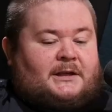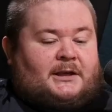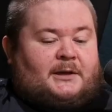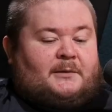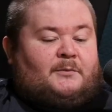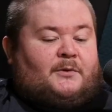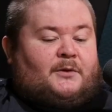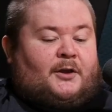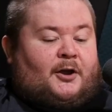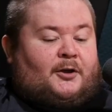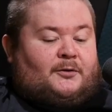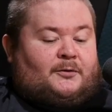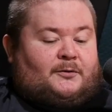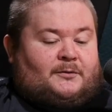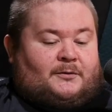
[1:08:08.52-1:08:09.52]
the game?
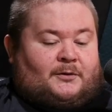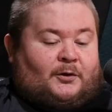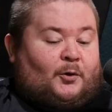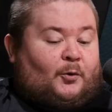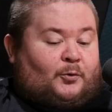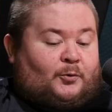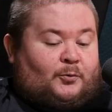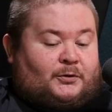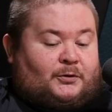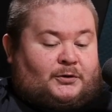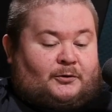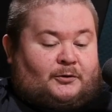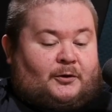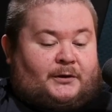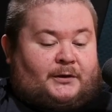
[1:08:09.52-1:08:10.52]
Now, they don't know that
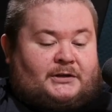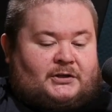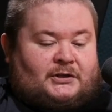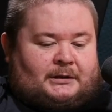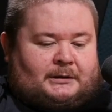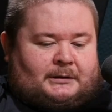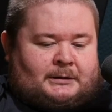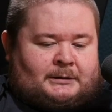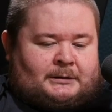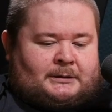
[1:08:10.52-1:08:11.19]
you're on this shit.